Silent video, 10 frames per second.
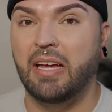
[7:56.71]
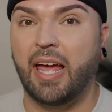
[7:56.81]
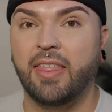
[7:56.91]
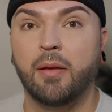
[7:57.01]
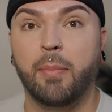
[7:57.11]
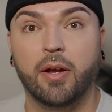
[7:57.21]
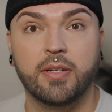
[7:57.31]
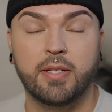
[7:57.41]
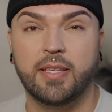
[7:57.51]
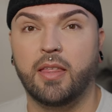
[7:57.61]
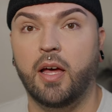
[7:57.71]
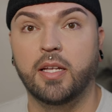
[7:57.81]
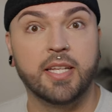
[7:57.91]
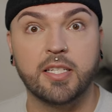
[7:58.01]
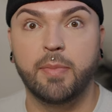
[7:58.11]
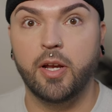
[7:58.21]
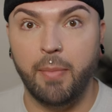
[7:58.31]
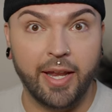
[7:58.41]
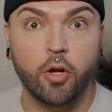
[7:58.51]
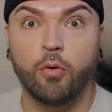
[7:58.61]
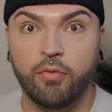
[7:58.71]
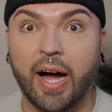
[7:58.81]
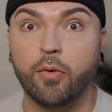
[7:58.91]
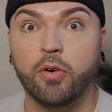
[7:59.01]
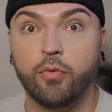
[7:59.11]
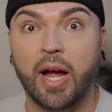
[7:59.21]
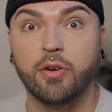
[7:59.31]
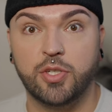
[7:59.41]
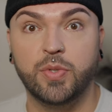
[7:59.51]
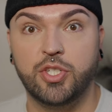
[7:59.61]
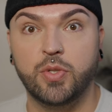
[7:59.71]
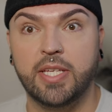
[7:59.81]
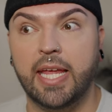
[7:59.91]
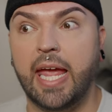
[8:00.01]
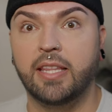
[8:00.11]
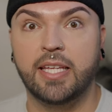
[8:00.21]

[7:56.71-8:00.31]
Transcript: I think Meredith uh, Duxbury made it go viral for how she was using it, and